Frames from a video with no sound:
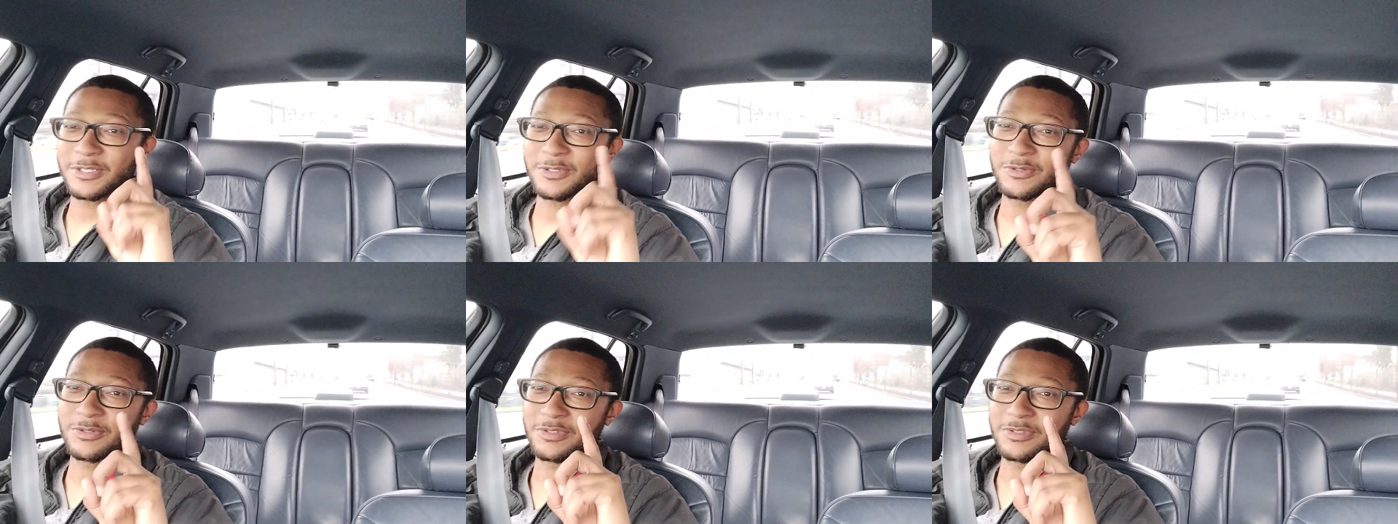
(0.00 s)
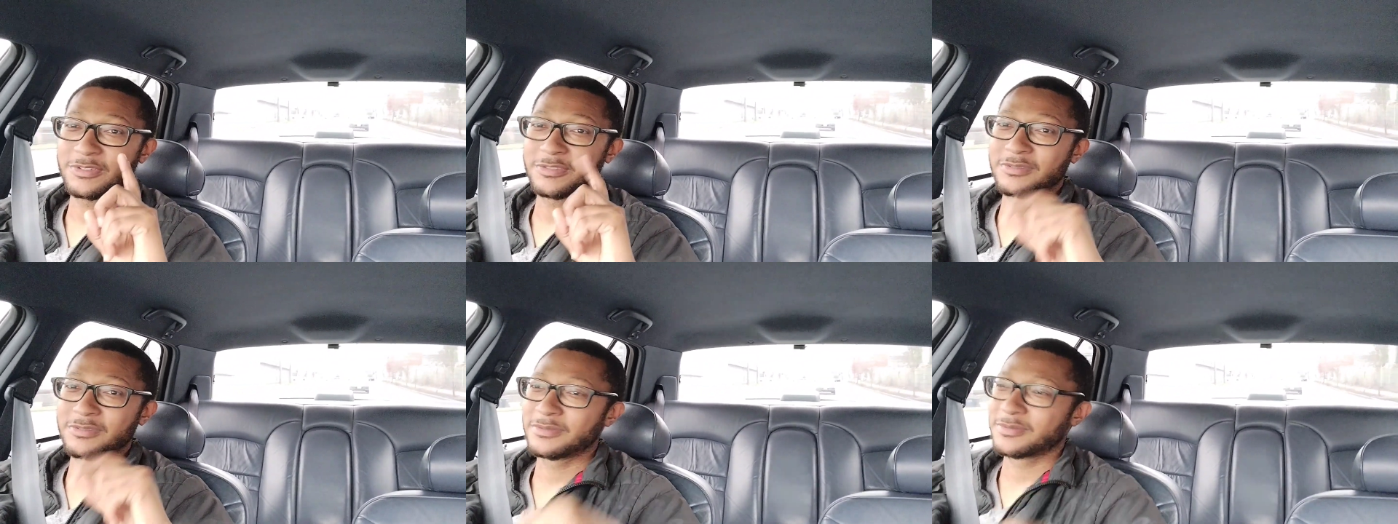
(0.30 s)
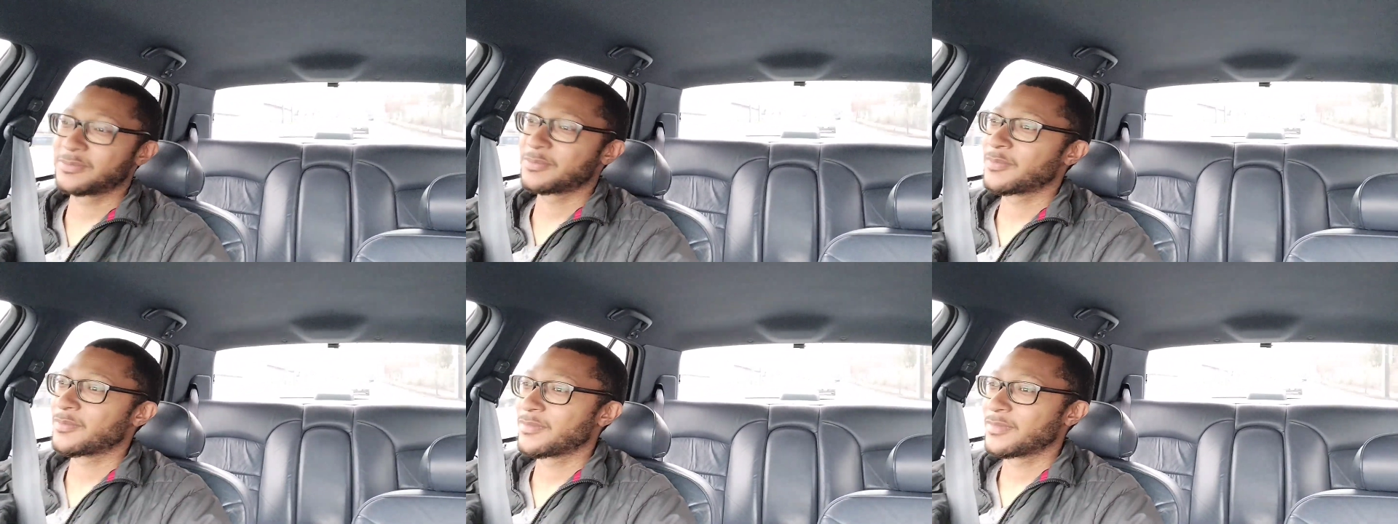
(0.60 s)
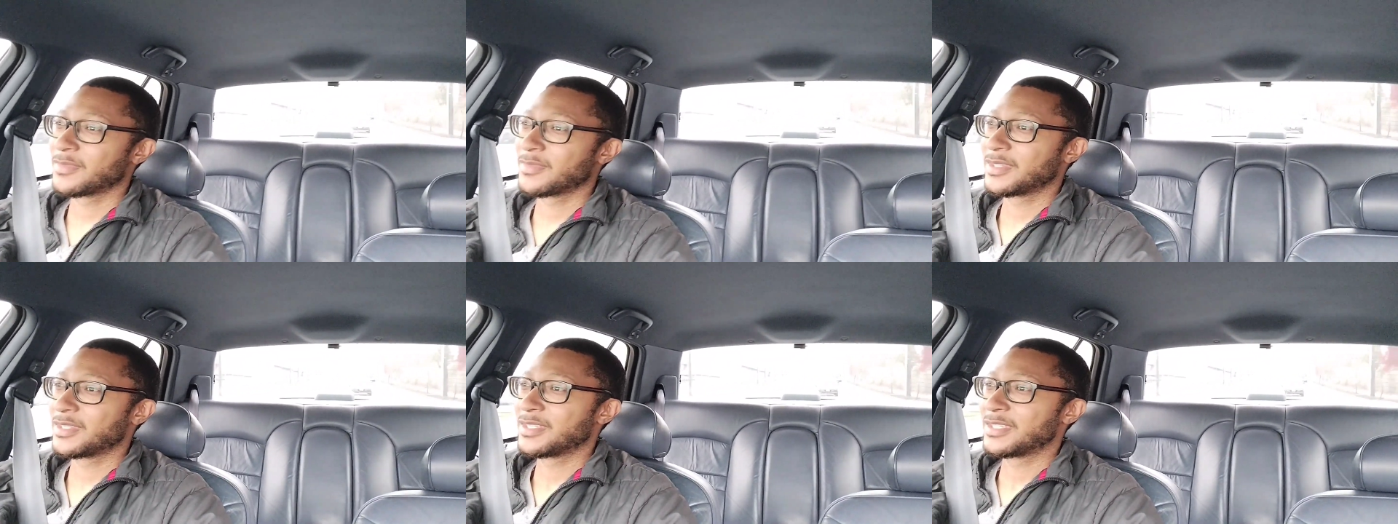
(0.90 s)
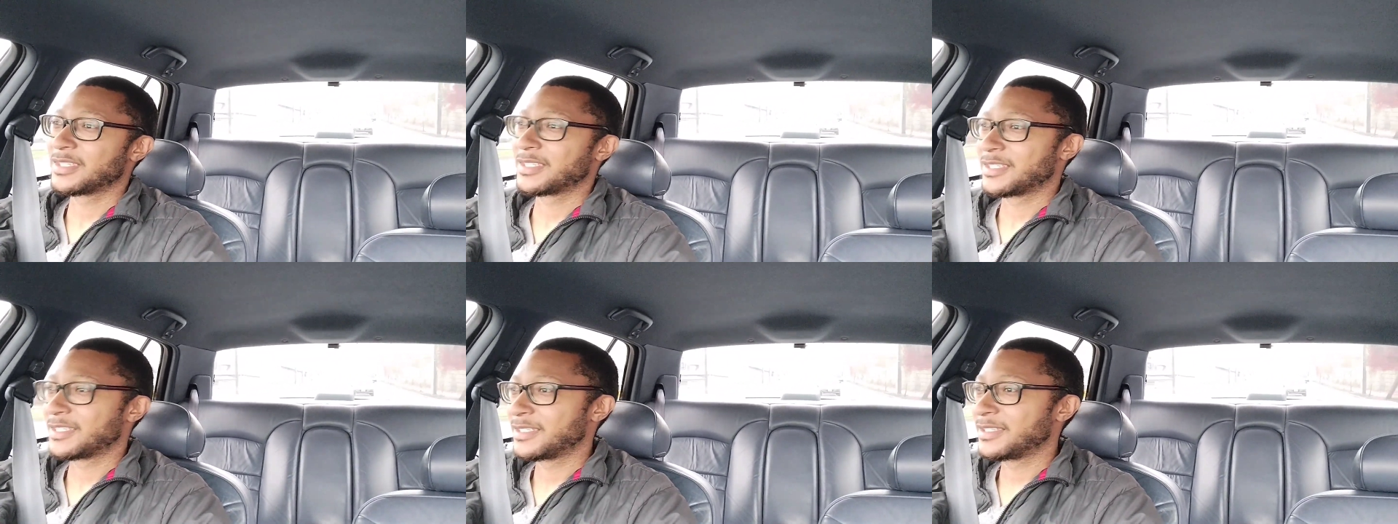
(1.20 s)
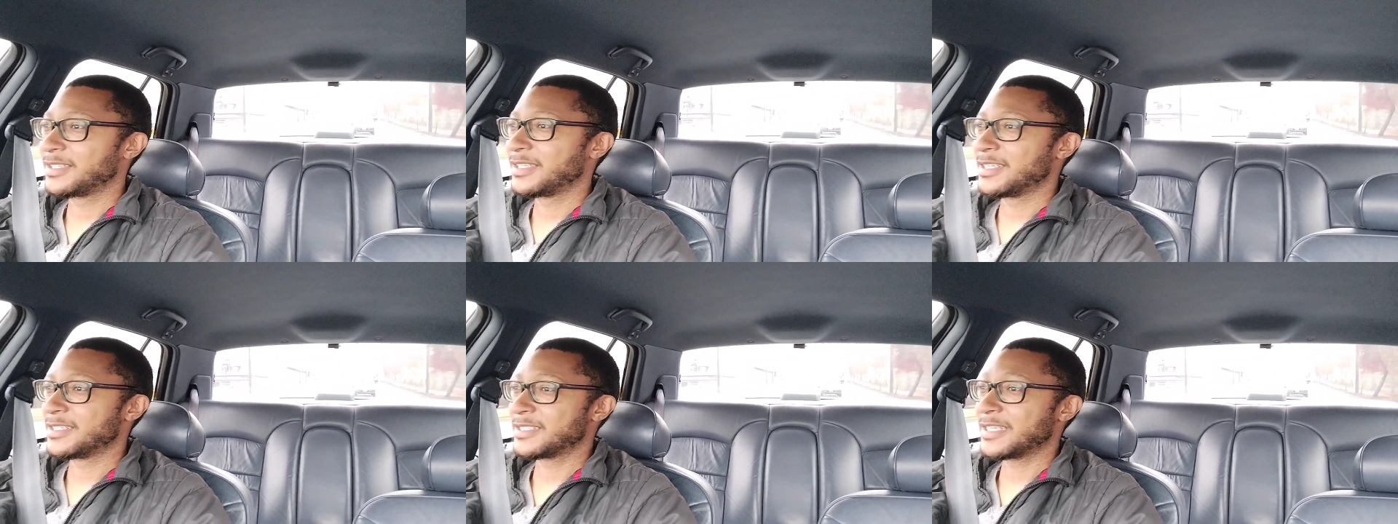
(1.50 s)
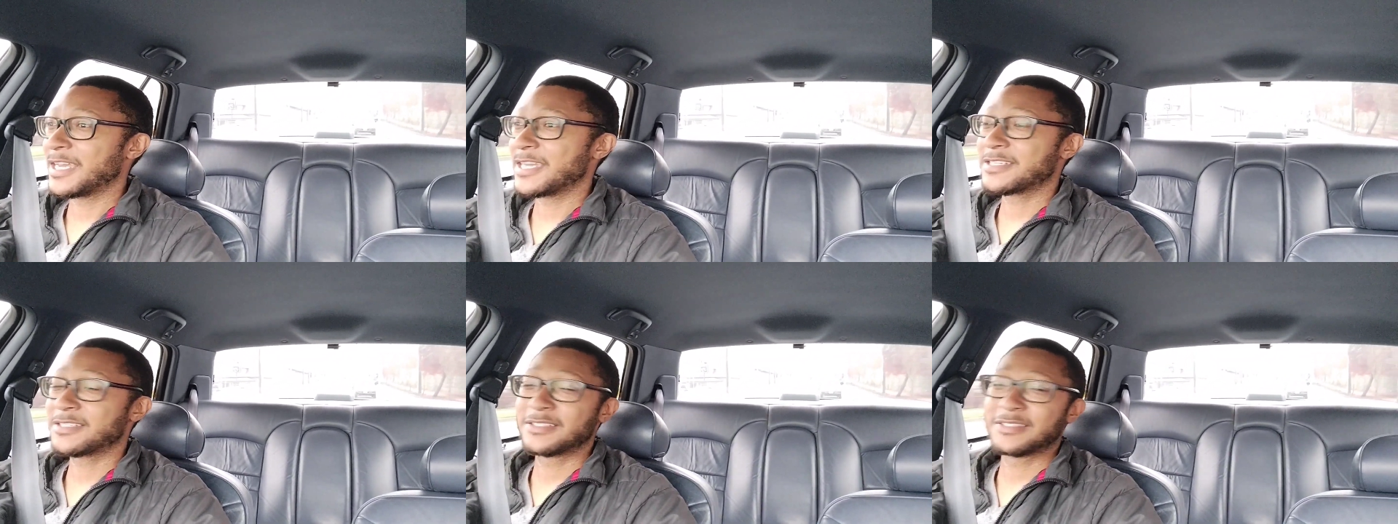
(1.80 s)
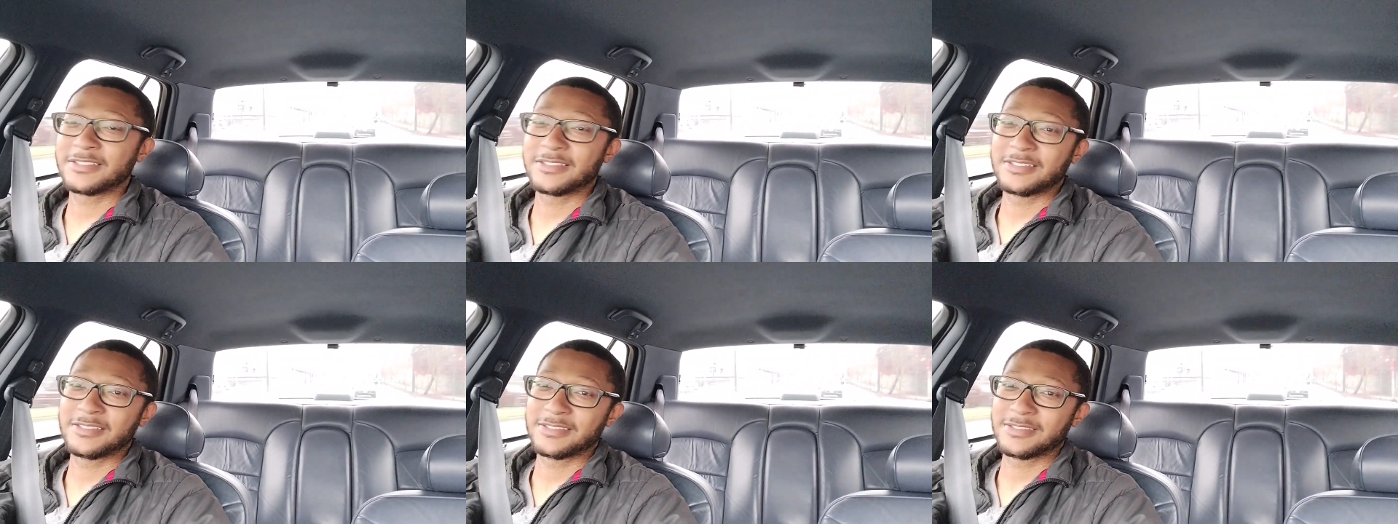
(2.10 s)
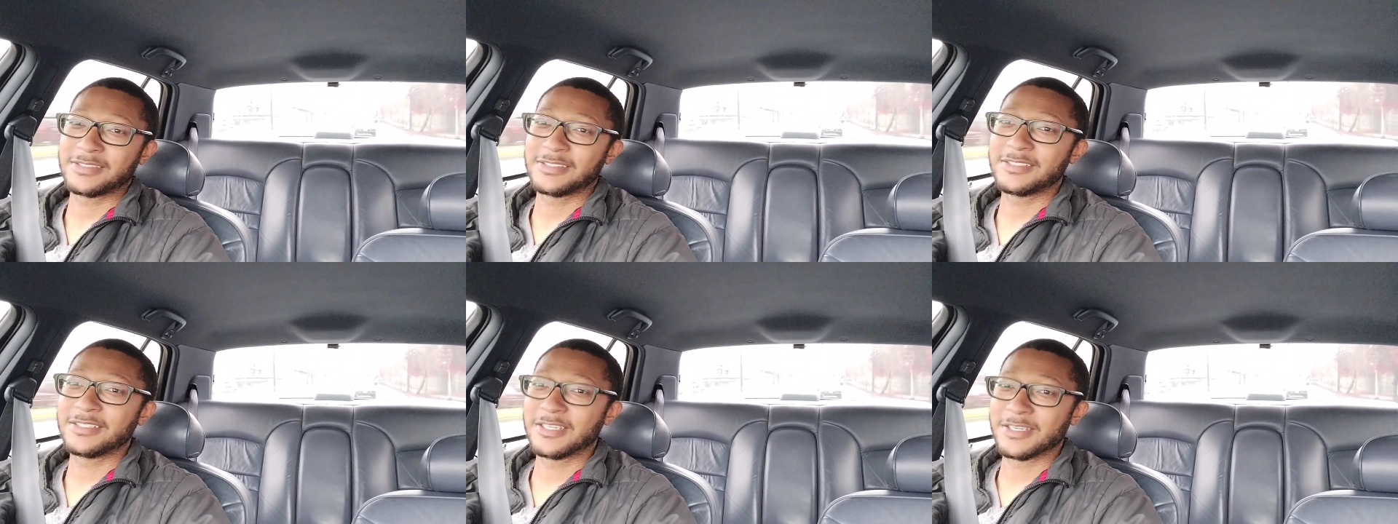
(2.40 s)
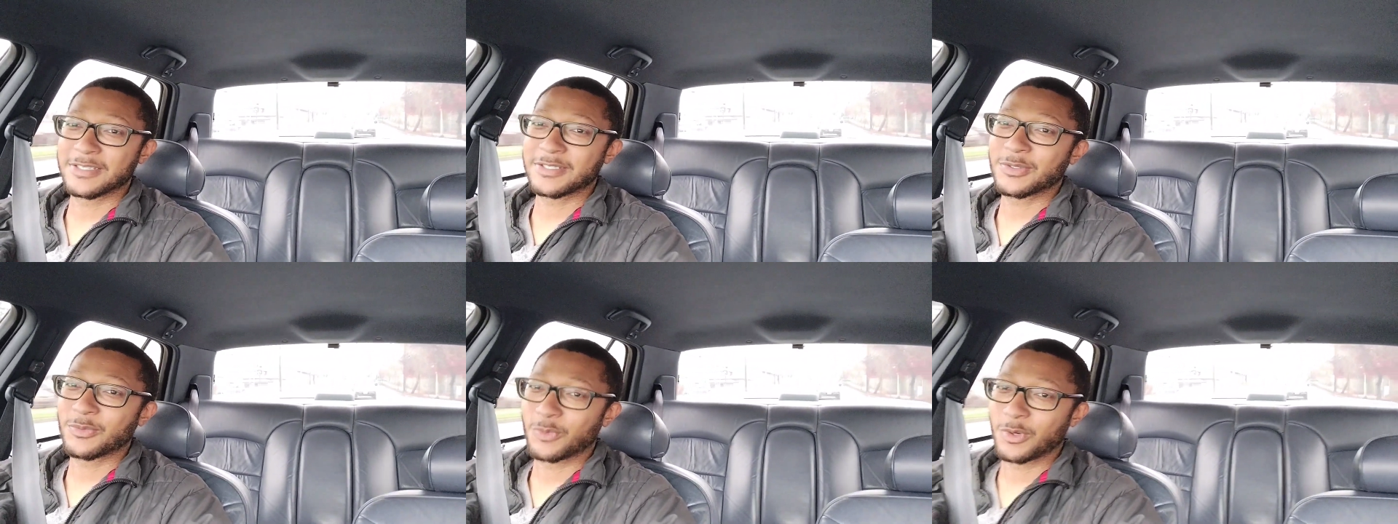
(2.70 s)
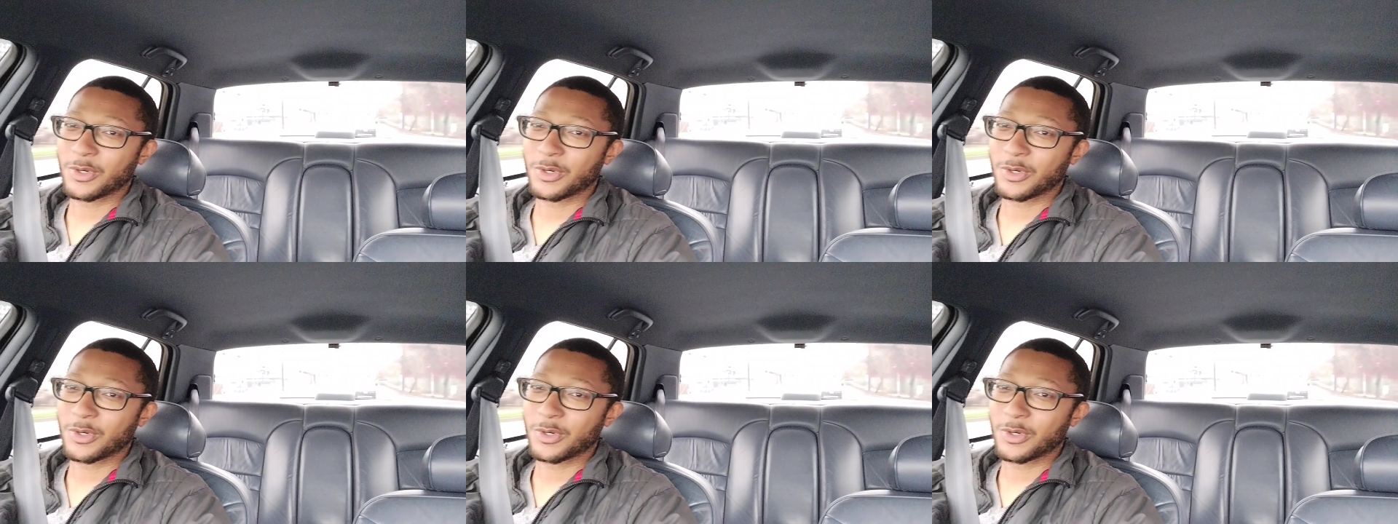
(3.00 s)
owner that's actually done some